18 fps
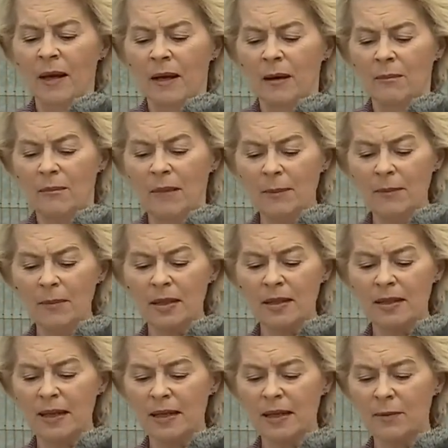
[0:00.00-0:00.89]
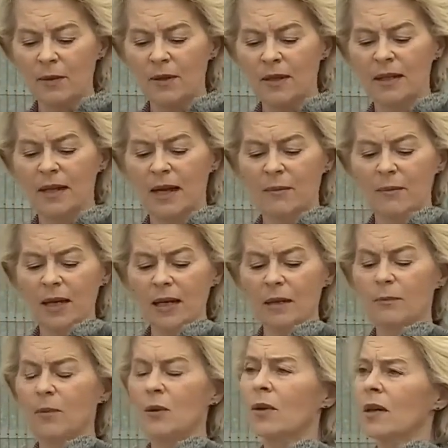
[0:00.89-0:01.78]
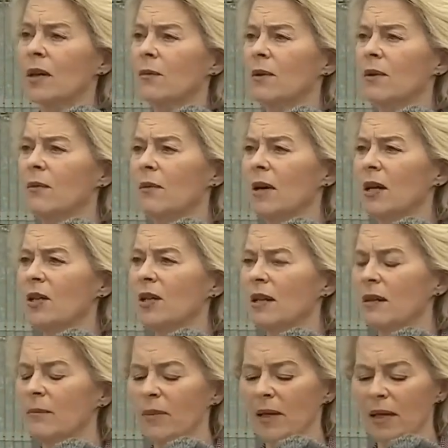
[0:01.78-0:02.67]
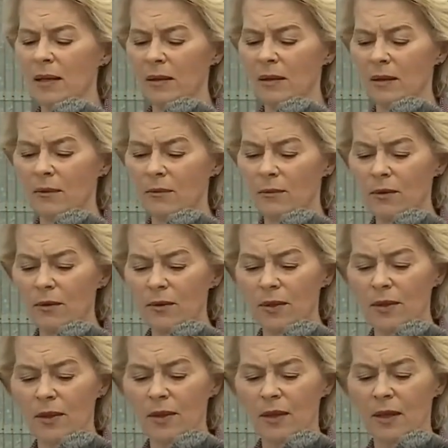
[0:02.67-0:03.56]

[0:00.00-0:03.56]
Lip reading: Member states with a direct border with Russia and Belarus